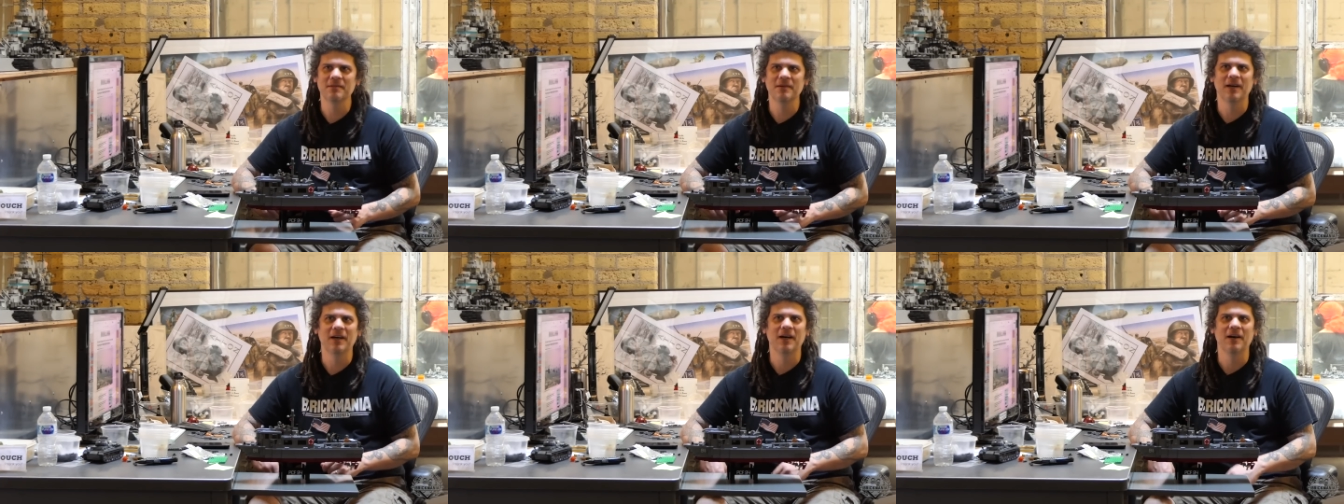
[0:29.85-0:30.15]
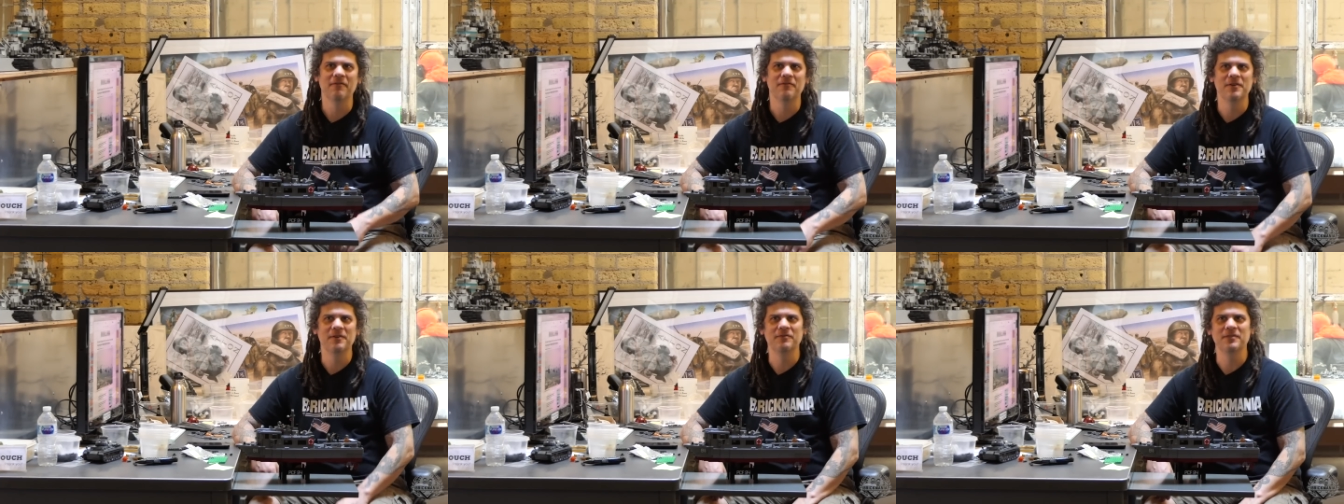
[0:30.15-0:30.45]

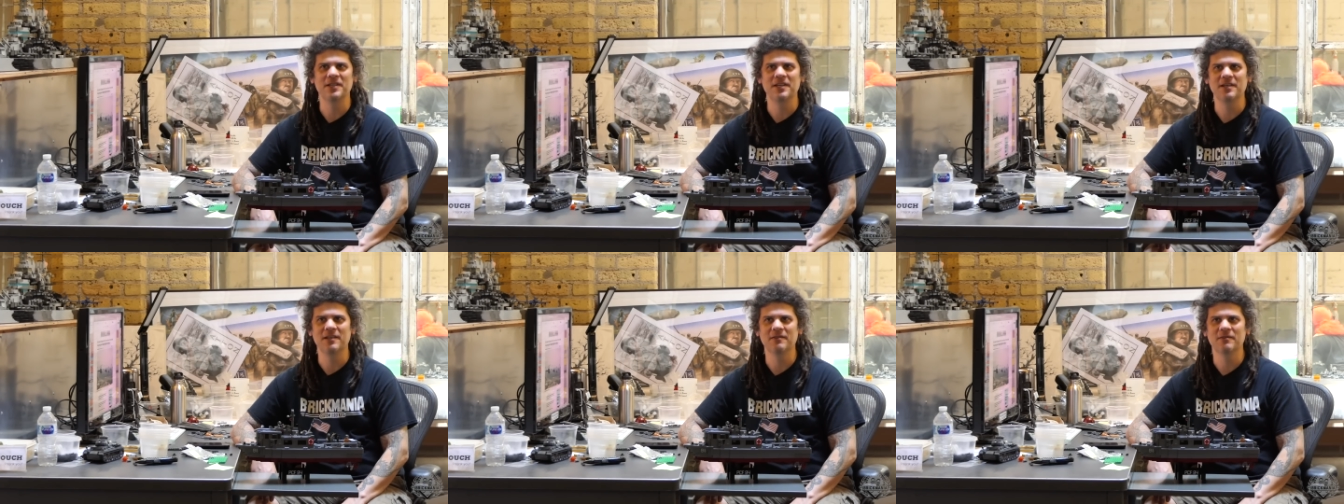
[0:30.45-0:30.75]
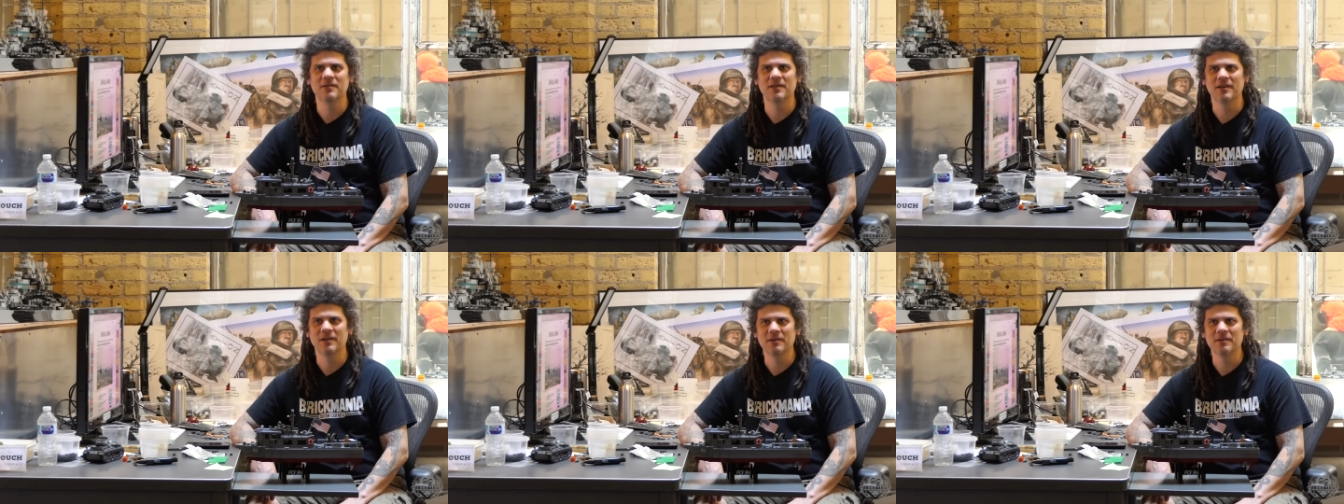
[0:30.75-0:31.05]
uh,
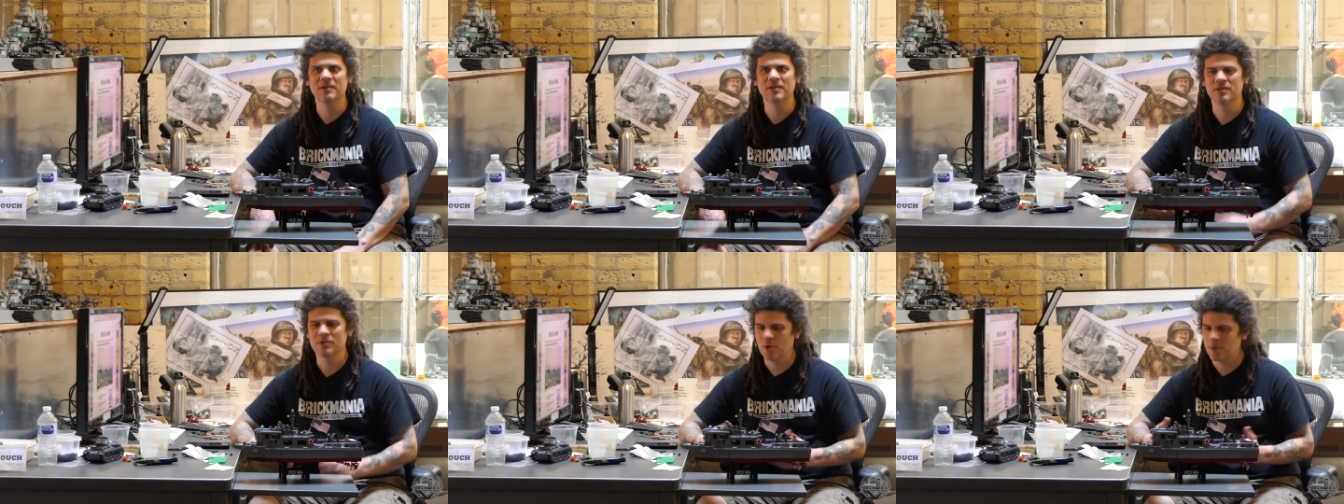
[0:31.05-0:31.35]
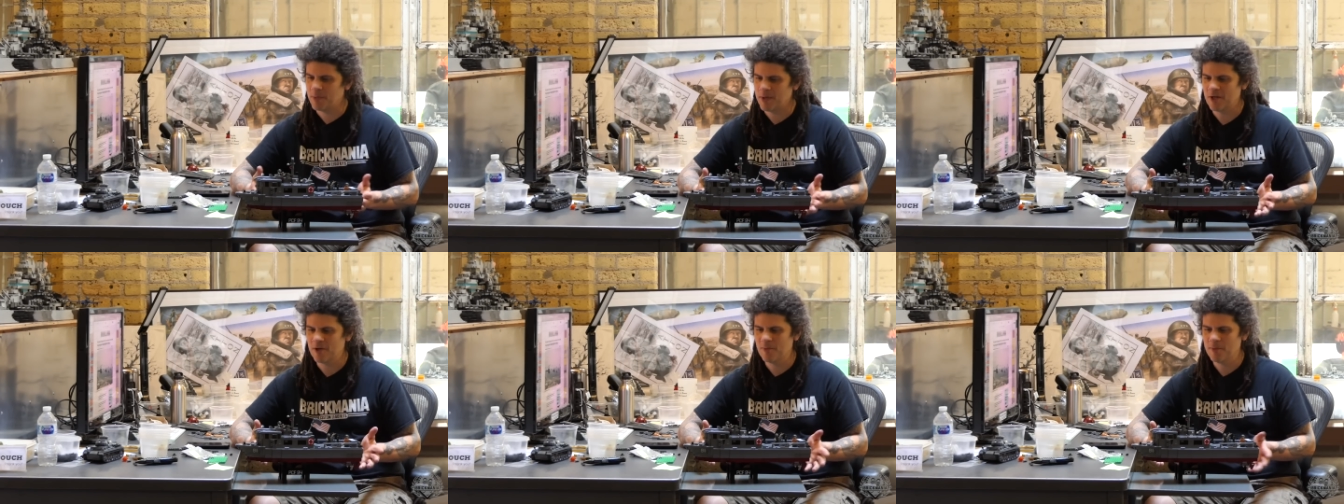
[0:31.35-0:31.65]
15, the, the
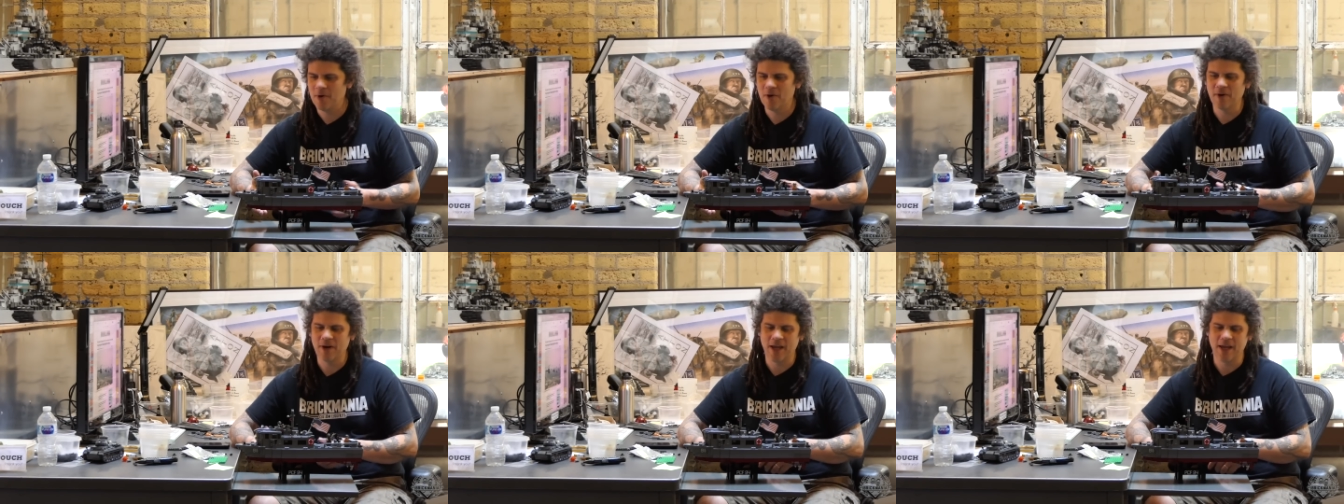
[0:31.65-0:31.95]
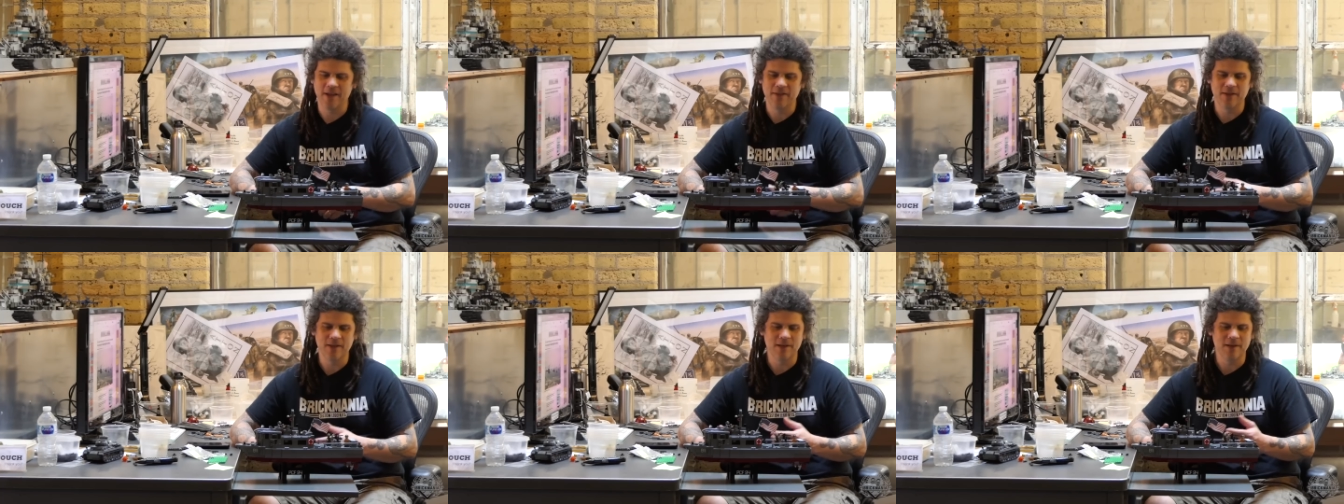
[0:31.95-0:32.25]
torpedo boat,
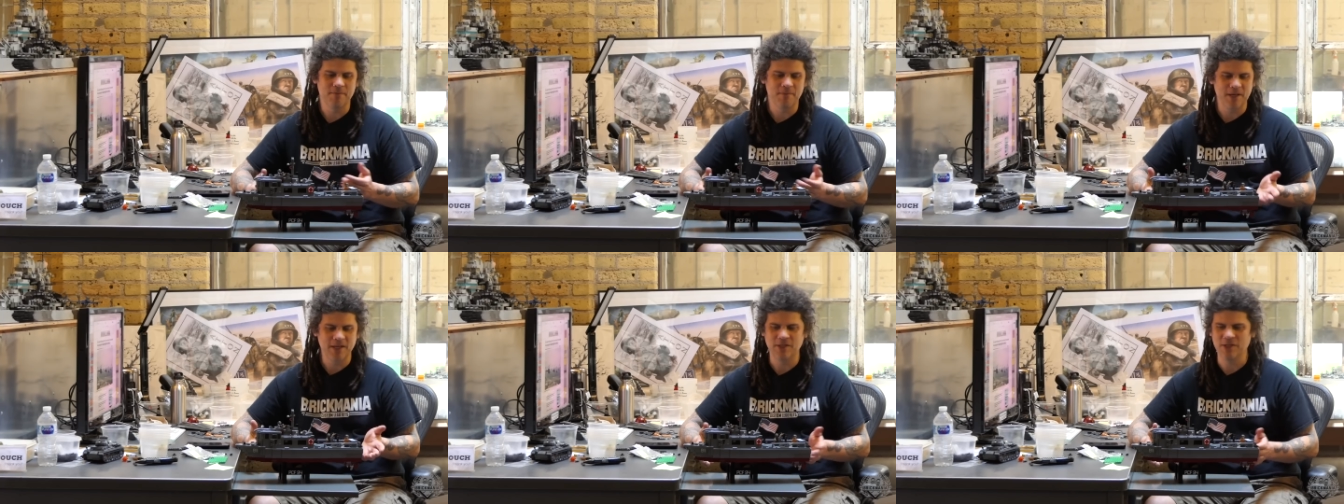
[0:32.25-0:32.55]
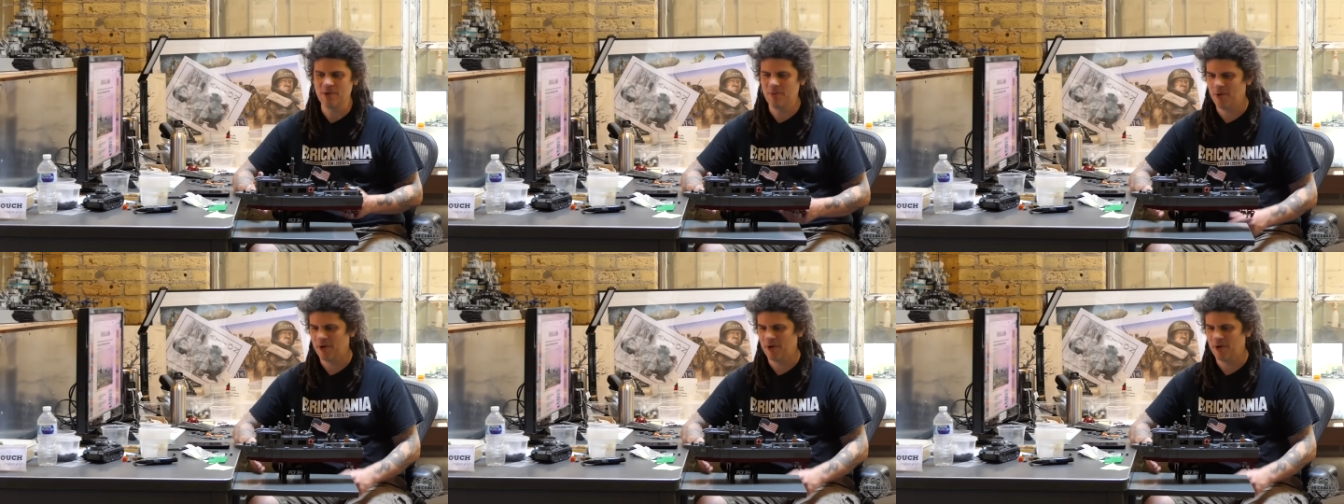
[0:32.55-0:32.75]
and mm -hmm. the mm-hmm.